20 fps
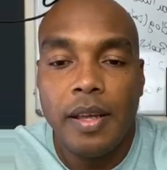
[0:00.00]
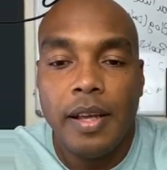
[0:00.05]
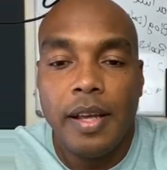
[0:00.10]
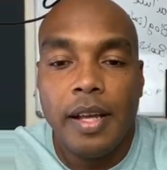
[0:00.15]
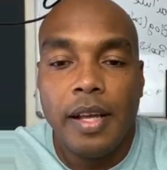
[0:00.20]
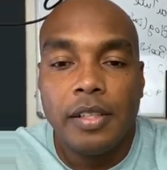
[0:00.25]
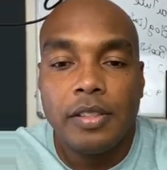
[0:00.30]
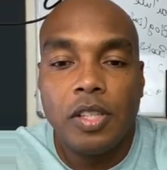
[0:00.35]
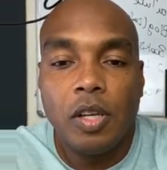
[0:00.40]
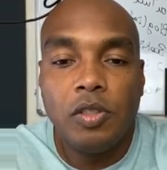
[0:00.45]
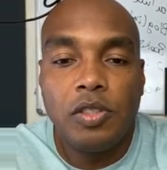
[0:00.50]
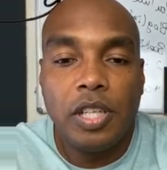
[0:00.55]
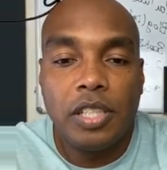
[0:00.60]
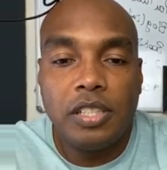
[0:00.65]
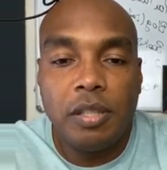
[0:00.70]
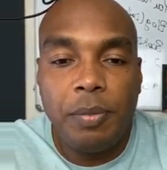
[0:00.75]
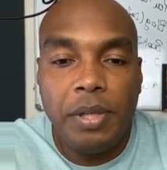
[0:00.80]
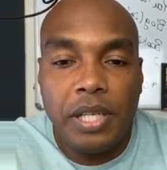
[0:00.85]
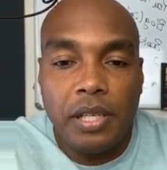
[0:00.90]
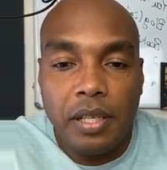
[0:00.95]
So just to
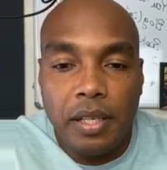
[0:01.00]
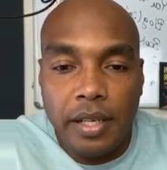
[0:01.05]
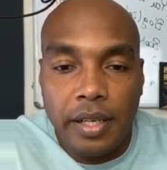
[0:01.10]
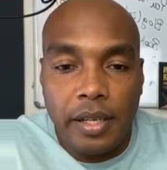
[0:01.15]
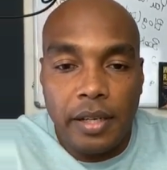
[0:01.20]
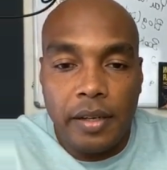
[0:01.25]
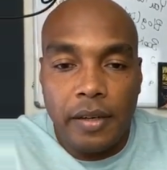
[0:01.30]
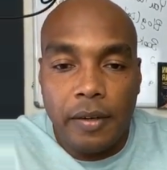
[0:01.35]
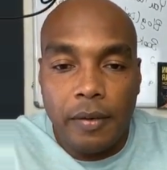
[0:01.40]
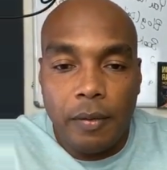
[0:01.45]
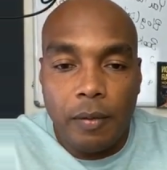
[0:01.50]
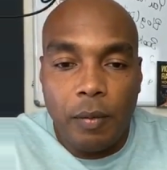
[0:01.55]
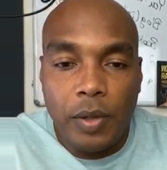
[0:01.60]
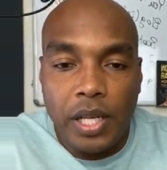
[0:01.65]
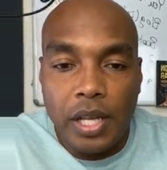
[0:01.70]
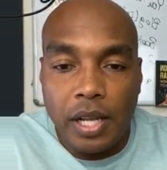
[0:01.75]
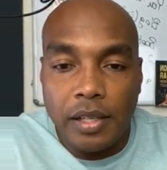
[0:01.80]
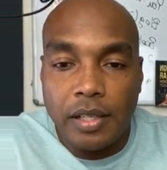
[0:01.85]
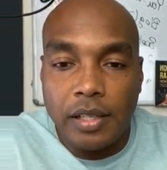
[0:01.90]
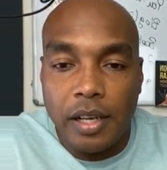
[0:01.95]
be clear, we
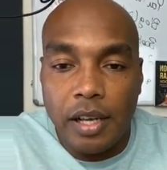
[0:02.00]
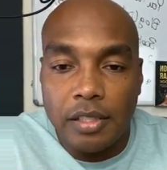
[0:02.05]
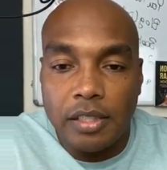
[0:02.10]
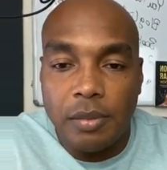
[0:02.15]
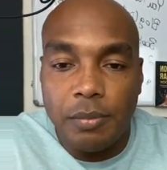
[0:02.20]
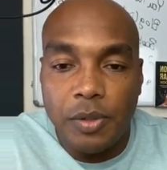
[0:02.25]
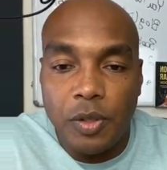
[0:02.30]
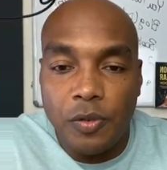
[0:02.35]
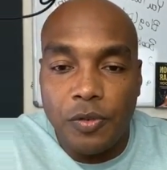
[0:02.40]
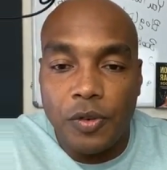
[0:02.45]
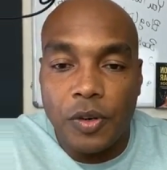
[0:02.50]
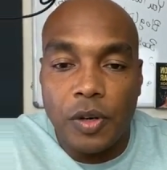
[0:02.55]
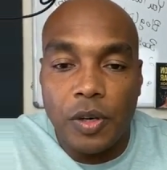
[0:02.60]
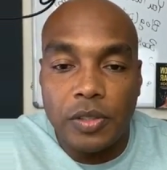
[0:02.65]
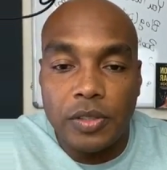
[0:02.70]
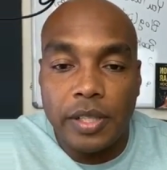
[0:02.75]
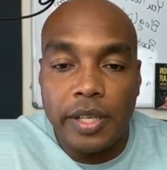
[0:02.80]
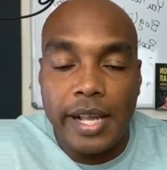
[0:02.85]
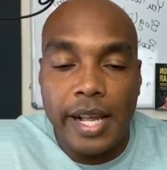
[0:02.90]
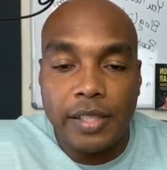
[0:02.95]
contact OSDBU first
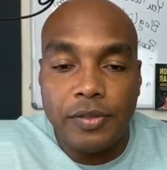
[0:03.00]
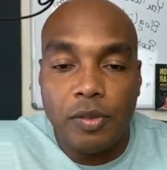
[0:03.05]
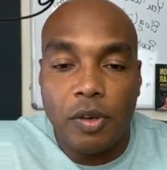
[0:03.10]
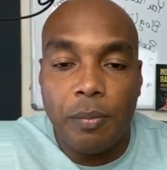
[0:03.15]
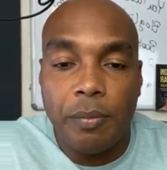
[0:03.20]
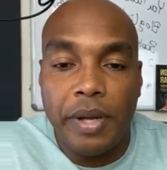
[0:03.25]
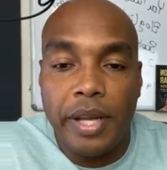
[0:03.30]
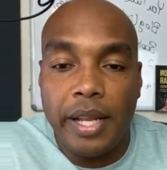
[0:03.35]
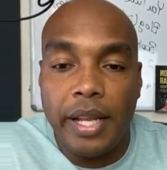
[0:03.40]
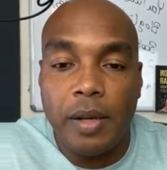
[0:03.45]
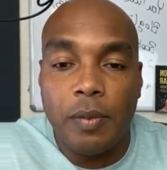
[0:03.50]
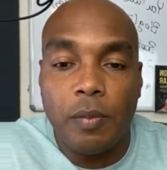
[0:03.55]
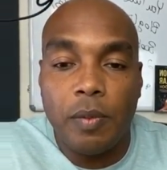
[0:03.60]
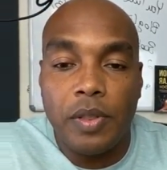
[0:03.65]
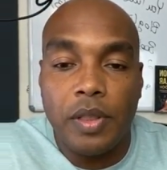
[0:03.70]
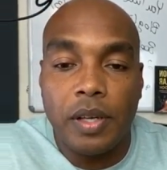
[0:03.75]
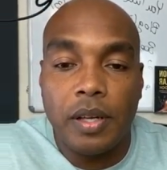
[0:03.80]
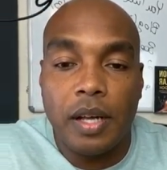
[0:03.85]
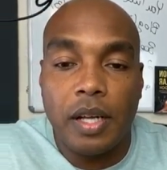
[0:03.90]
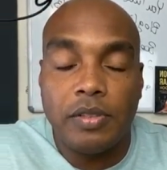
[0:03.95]
and ask for a meeting with the
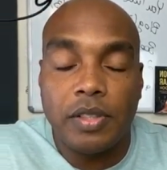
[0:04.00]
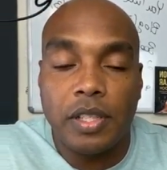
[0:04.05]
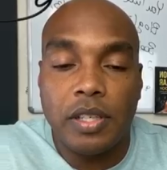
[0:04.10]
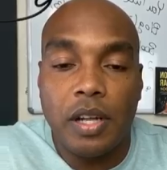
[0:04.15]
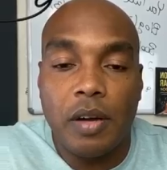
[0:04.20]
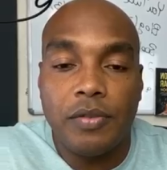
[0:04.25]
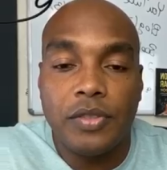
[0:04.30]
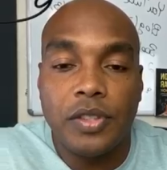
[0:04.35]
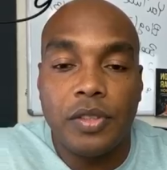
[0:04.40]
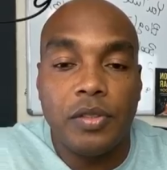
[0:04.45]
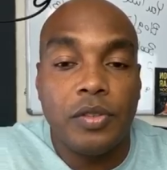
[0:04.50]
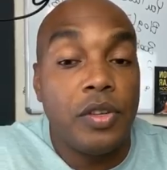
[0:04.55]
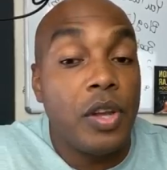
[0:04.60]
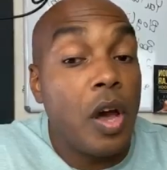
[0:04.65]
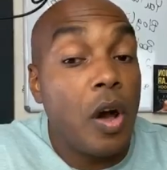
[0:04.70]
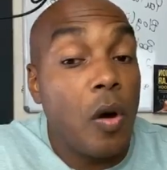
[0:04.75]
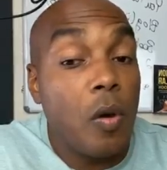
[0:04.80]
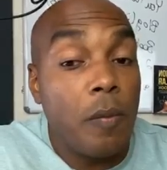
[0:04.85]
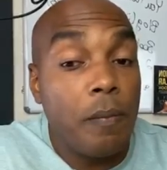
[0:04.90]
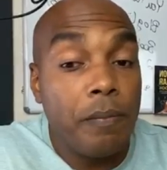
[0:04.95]
contracting officer.
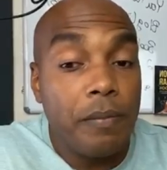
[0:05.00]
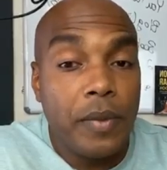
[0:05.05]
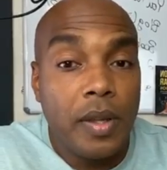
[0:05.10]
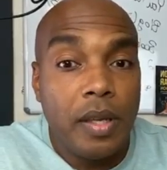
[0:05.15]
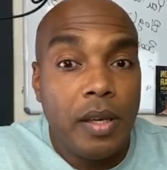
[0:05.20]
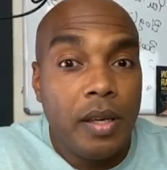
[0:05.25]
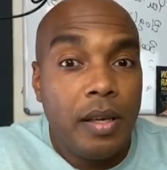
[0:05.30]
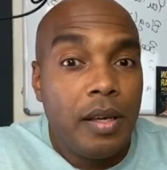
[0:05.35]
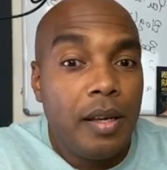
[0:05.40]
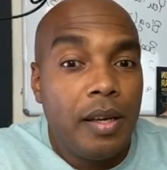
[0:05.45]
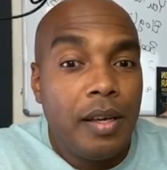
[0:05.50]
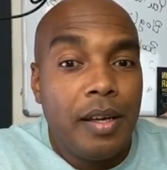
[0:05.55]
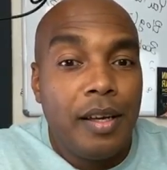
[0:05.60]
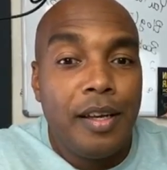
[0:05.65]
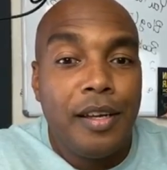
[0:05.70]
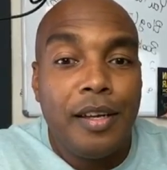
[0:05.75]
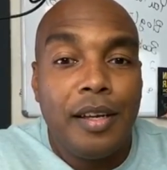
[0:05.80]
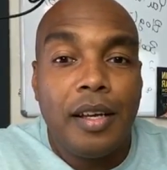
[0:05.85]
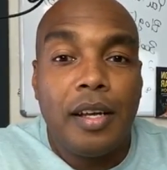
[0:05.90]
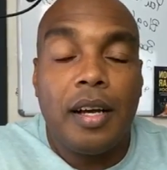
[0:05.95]
No.
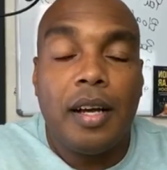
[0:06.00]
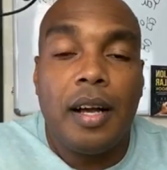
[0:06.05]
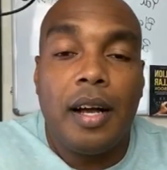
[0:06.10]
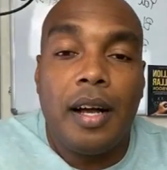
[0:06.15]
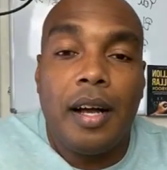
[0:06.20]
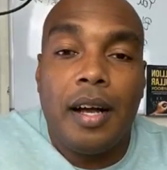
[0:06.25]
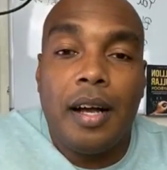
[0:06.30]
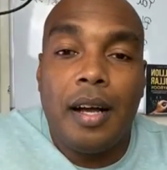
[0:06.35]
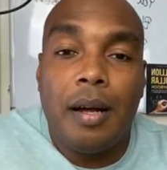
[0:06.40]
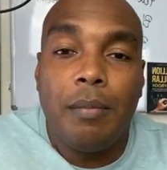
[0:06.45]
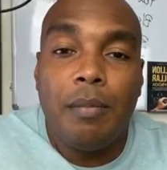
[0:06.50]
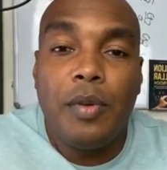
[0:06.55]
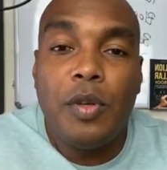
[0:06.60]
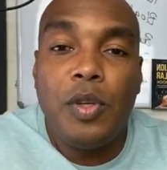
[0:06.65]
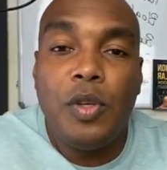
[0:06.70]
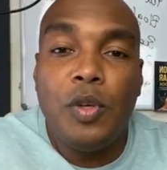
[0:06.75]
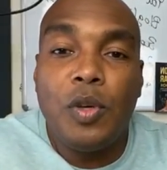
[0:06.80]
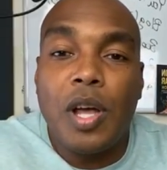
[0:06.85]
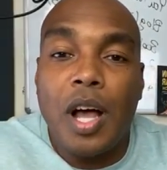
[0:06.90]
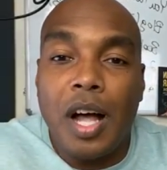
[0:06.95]
Um,
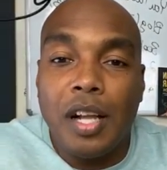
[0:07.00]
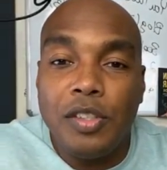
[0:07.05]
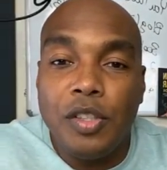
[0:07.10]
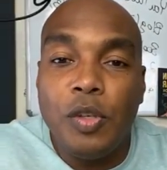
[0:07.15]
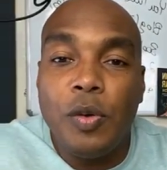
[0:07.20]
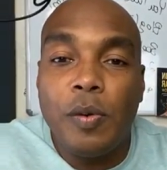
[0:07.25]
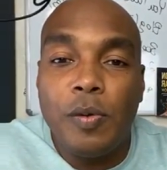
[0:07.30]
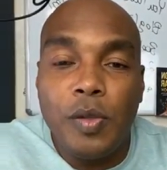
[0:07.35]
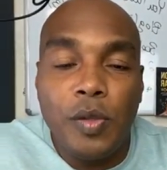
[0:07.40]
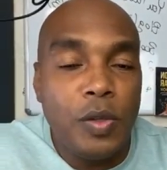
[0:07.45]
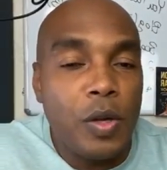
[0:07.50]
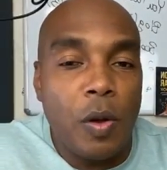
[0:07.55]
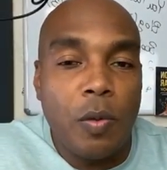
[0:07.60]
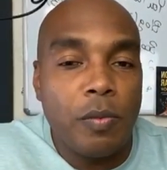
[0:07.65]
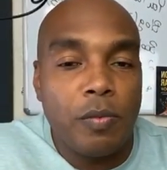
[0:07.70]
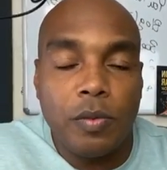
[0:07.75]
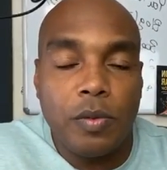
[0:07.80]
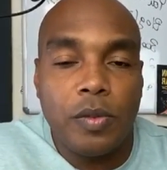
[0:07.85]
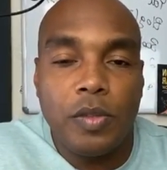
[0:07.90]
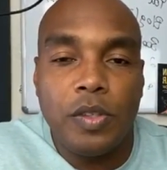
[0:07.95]
you can't. You you don't.
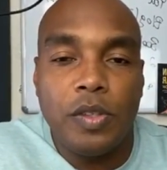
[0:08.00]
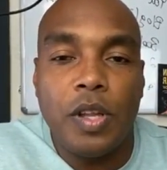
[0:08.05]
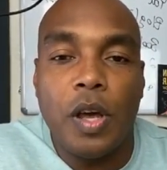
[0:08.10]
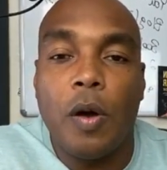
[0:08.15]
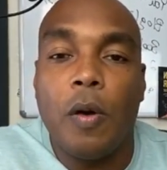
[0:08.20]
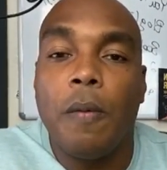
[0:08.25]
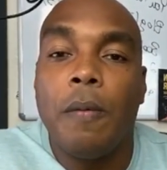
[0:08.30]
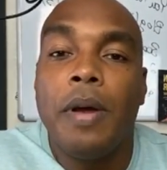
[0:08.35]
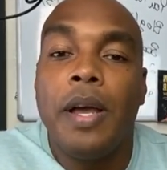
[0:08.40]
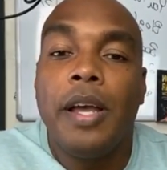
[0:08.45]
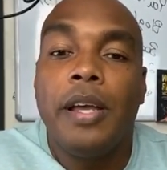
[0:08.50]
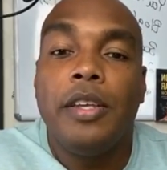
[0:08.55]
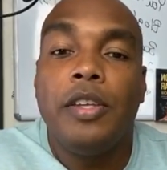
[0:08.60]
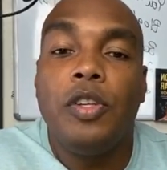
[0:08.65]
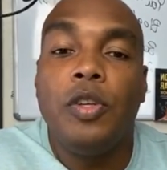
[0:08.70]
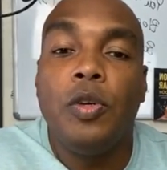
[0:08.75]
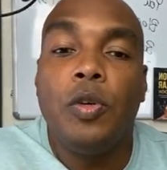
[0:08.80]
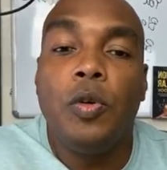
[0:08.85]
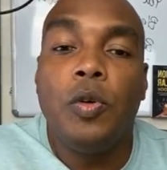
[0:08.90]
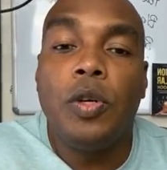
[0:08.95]
No.
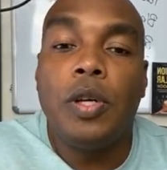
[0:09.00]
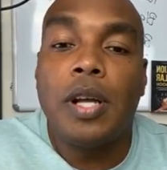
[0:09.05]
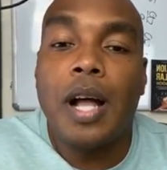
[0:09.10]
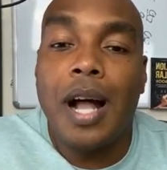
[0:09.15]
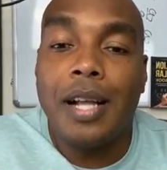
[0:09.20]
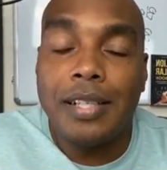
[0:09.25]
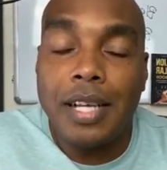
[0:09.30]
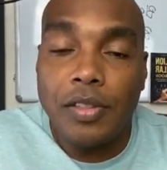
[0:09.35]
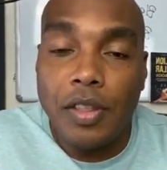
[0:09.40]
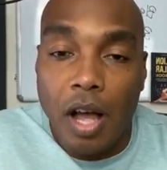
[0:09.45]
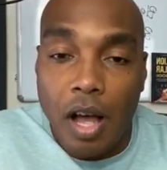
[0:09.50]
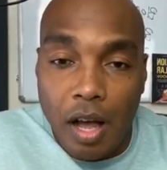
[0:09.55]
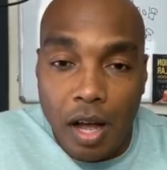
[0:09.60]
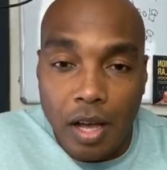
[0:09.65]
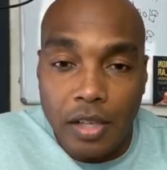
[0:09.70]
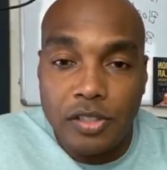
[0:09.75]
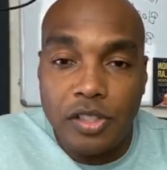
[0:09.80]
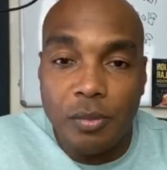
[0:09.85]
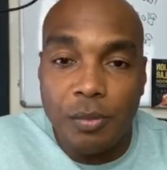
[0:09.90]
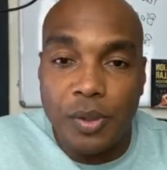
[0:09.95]
You contact the
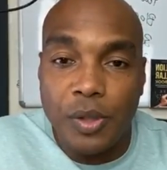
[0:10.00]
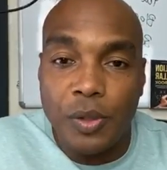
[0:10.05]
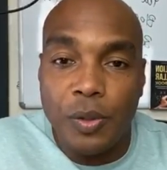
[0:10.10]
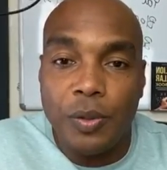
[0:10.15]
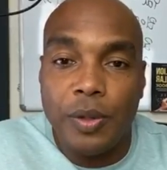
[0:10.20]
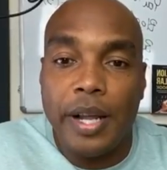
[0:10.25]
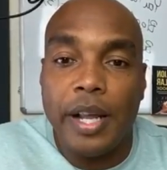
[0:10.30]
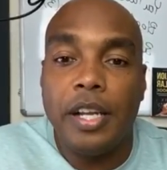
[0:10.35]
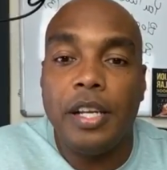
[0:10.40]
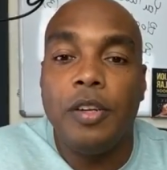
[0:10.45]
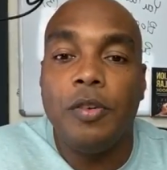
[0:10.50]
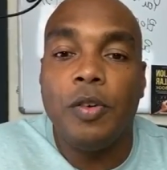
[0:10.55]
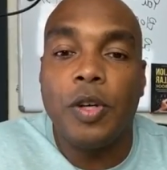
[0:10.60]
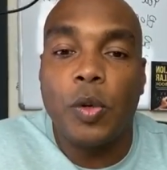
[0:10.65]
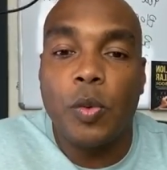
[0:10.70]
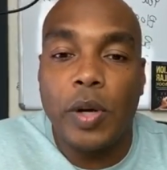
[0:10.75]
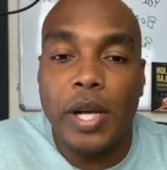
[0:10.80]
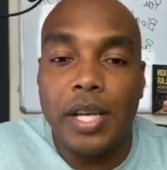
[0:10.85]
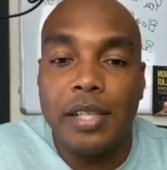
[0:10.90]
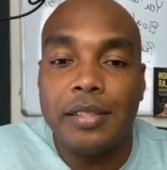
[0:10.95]
OSDBU and you
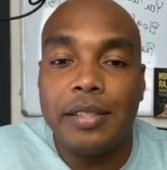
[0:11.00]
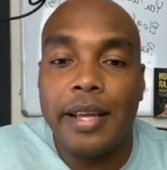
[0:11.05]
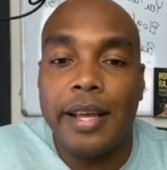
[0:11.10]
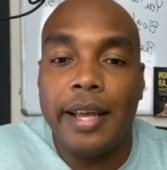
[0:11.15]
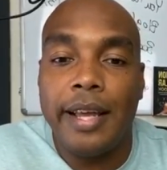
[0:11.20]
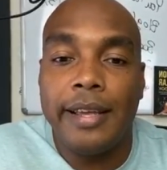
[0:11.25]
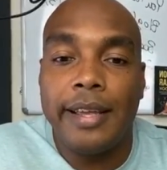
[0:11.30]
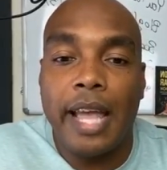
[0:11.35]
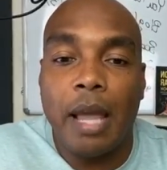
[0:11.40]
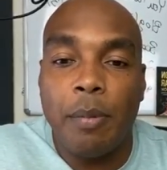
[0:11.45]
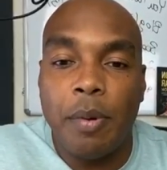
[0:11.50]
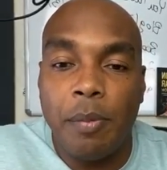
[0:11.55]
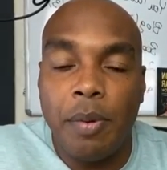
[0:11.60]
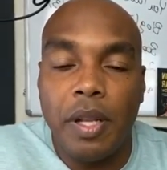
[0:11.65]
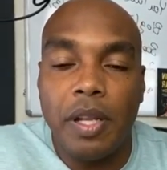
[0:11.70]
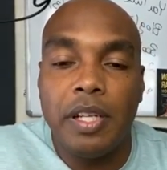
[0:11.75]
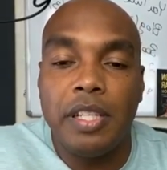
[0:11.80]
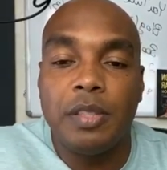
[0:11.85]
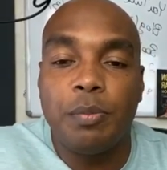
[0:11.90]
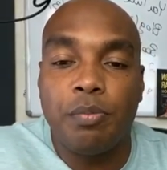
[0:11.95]
request a
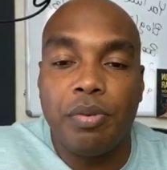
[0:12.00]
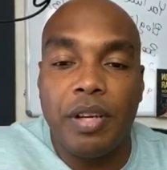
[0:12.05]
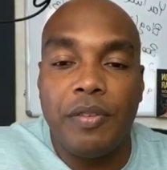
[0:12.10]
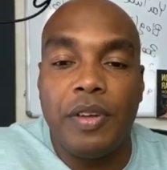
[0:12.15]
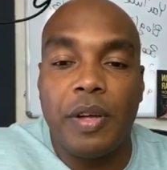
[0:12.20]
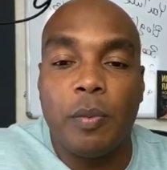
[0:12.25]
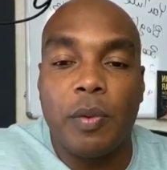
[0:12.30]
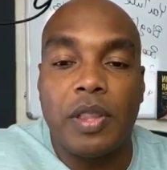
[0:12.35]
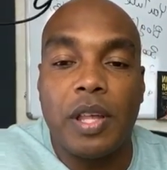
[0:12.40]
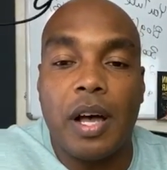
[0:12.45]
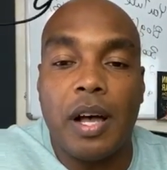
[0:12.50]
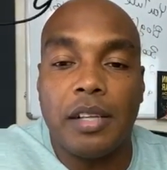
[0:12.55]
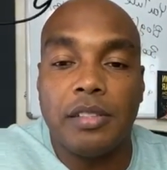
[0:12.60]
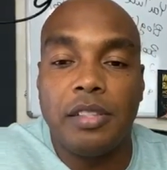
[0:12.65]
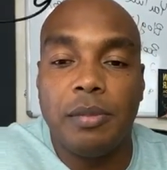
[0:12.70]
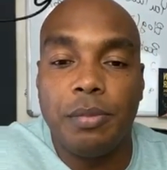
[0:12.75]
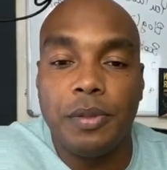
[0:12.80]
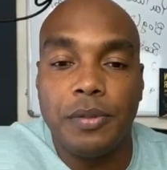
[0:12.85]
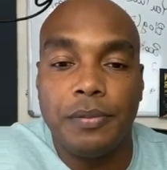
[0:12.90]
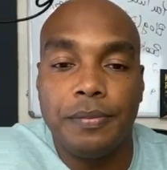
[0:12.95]
capabilities briefing with the OSDBU.